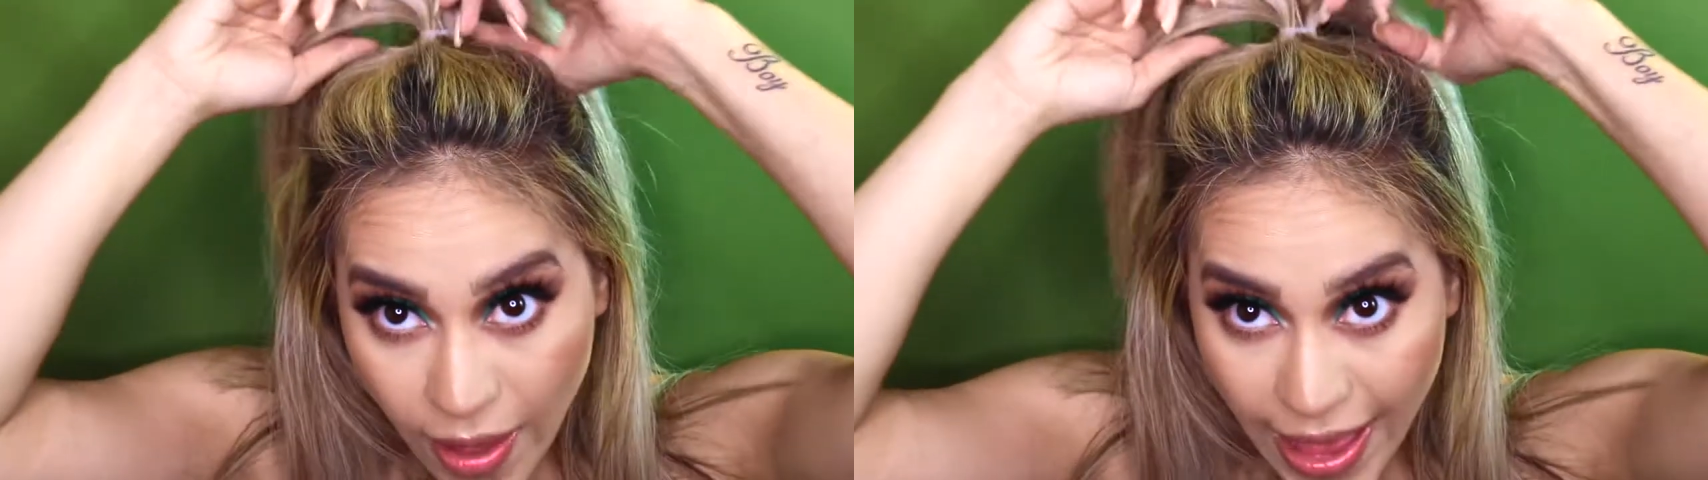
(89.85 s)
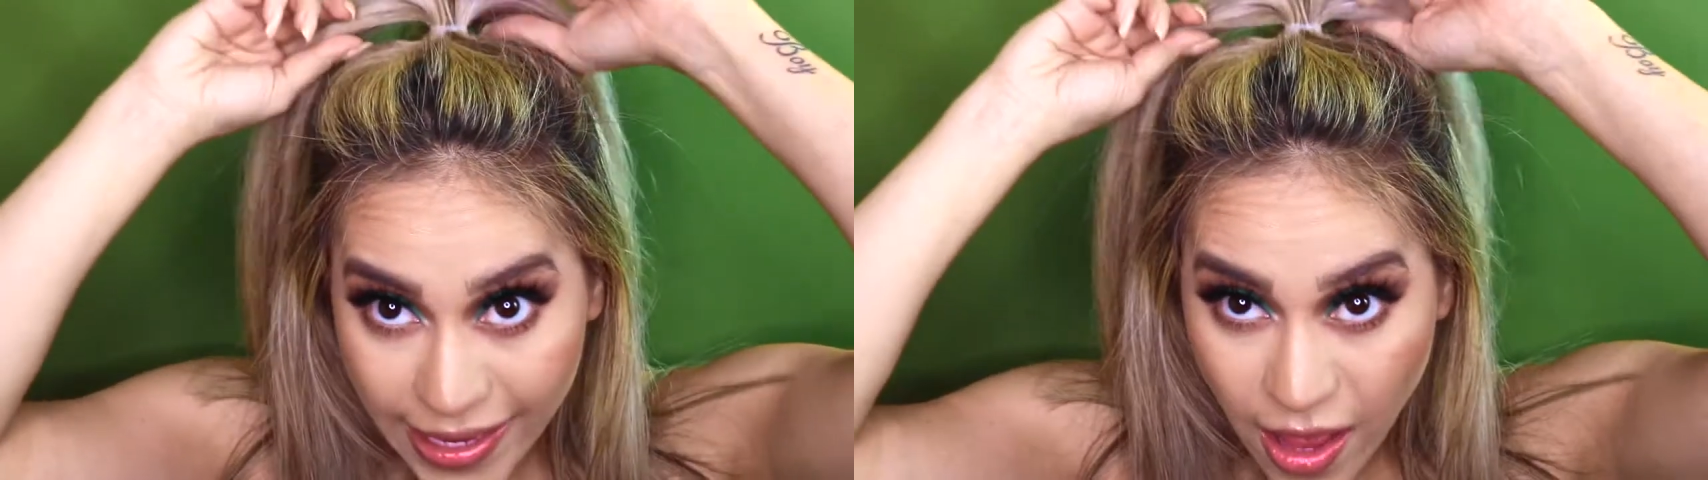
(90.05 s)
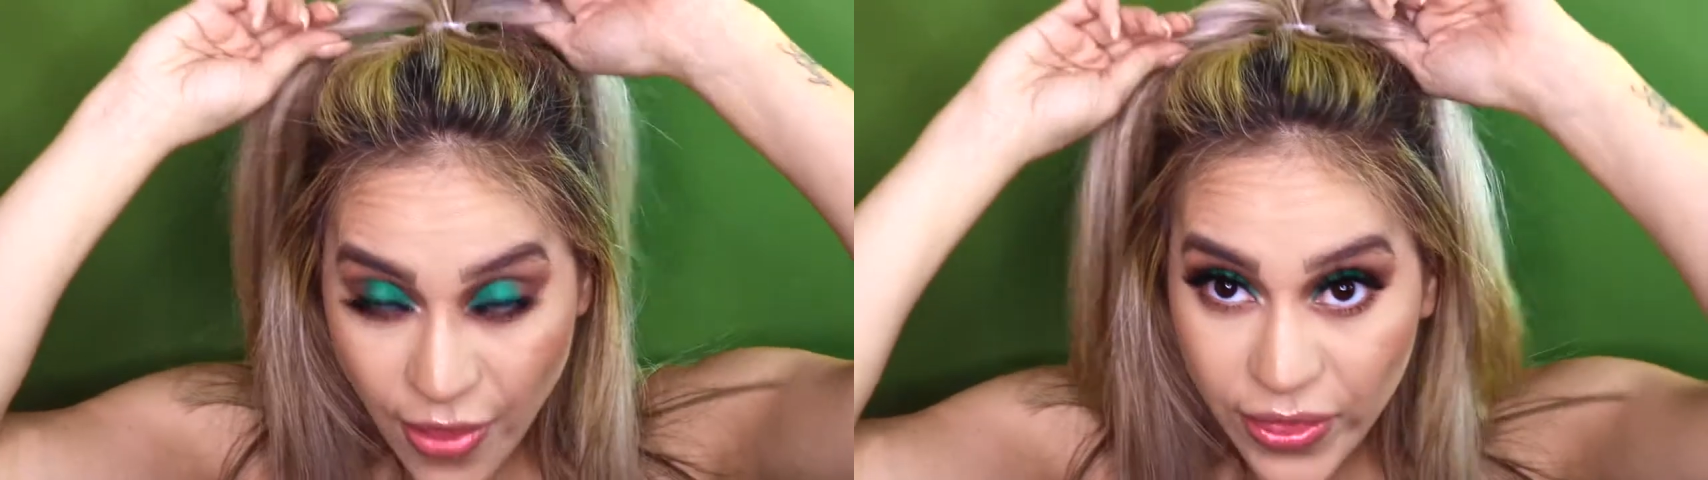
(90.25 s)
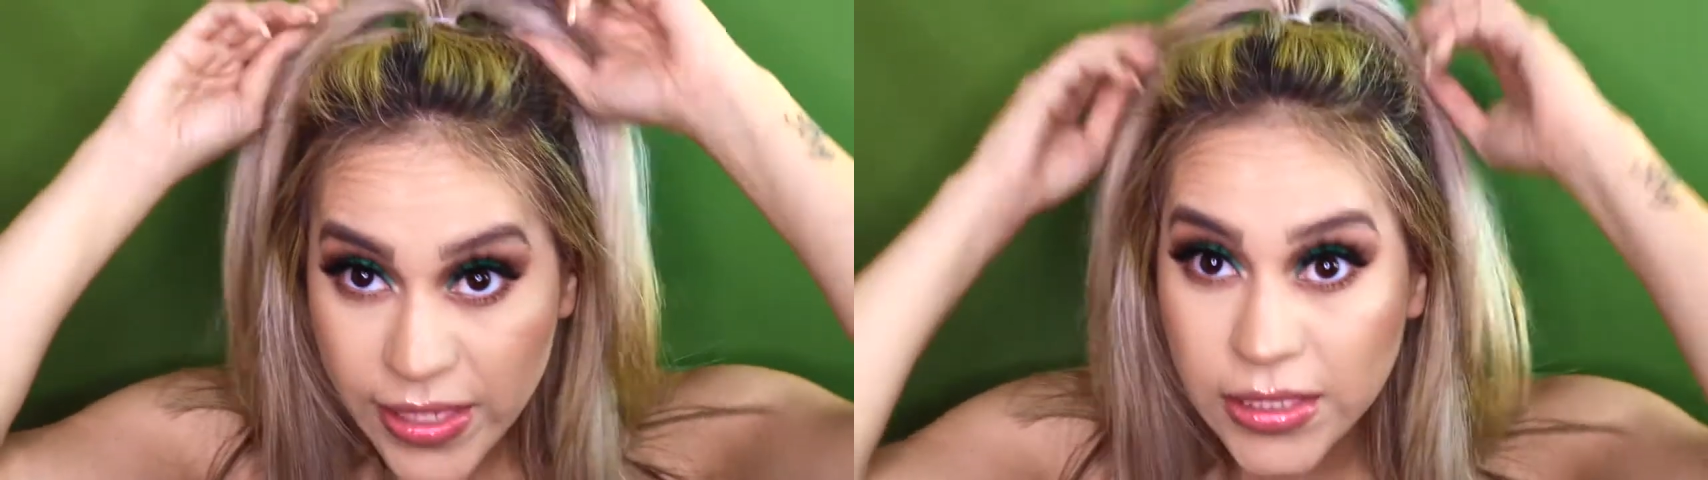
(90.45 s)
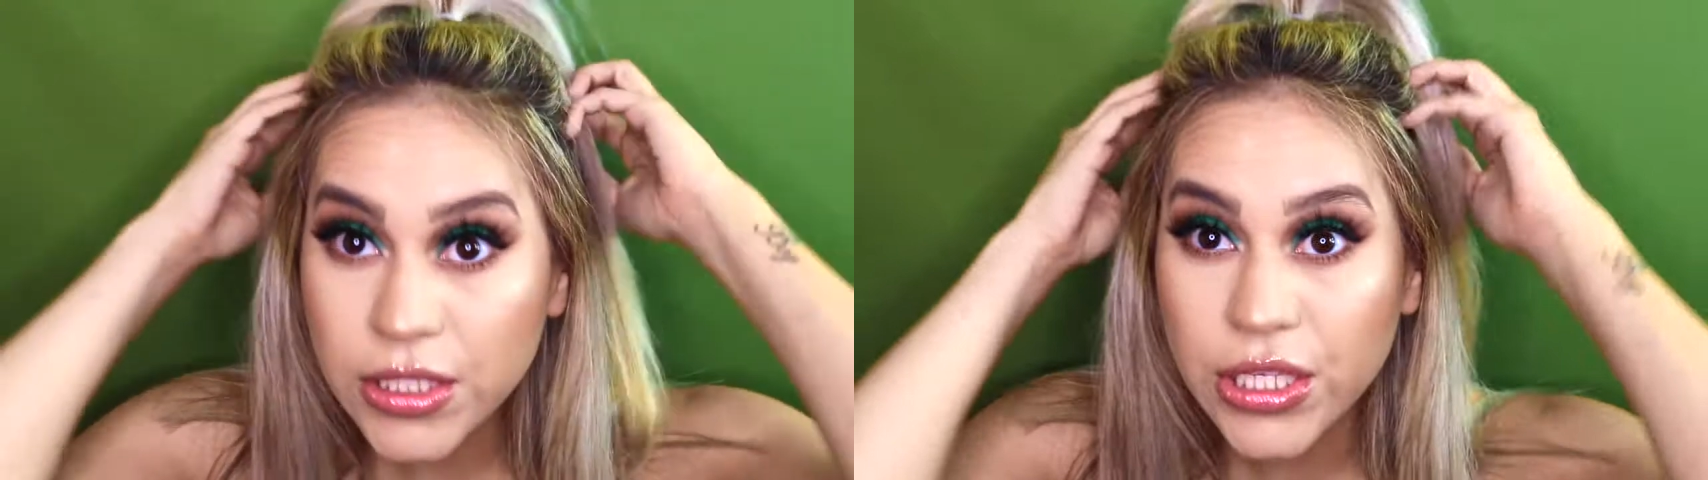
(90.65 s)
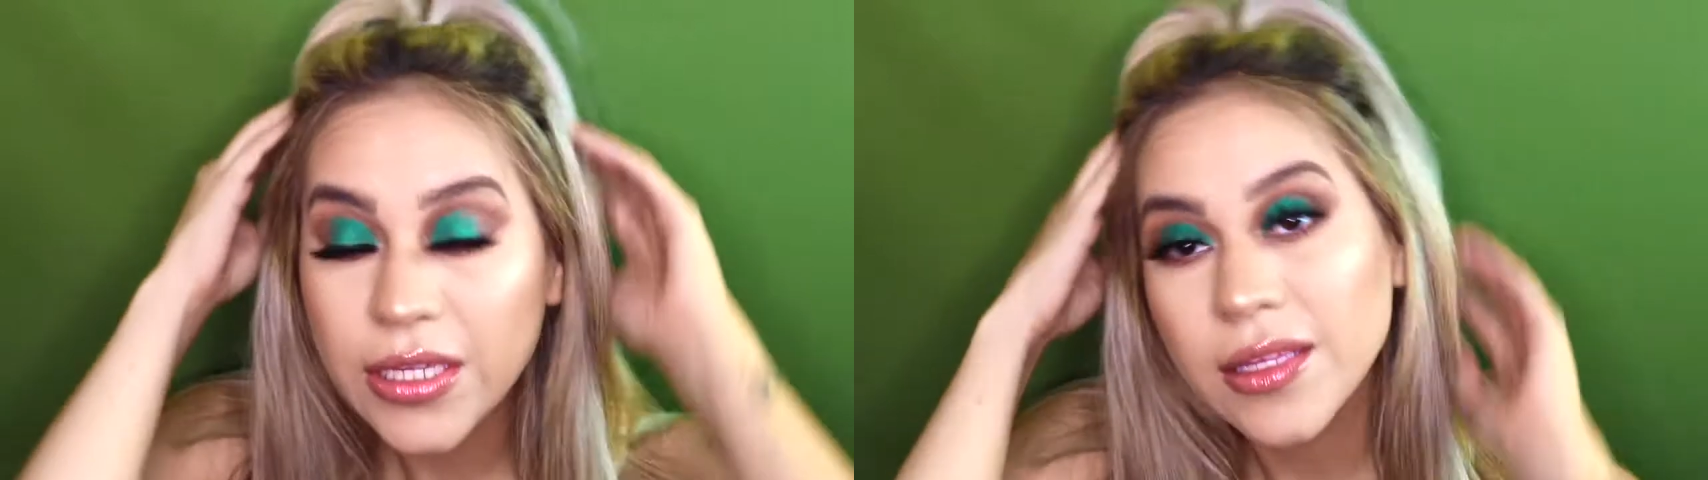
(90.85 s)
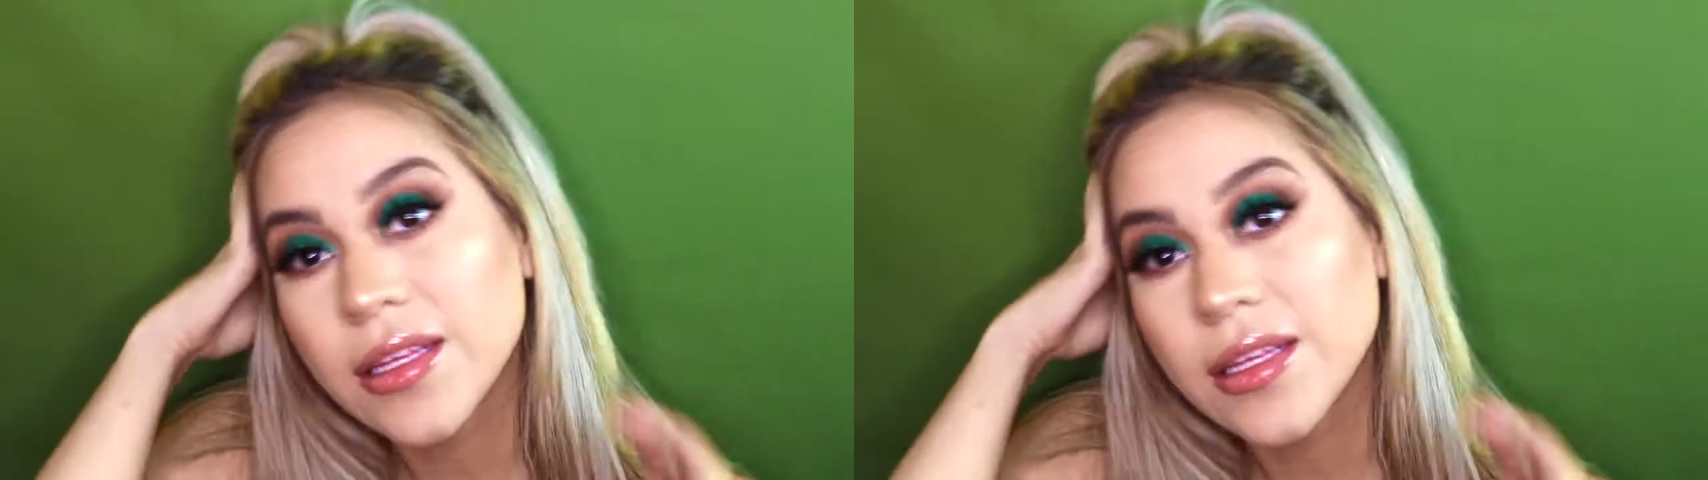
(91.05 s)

I got this look,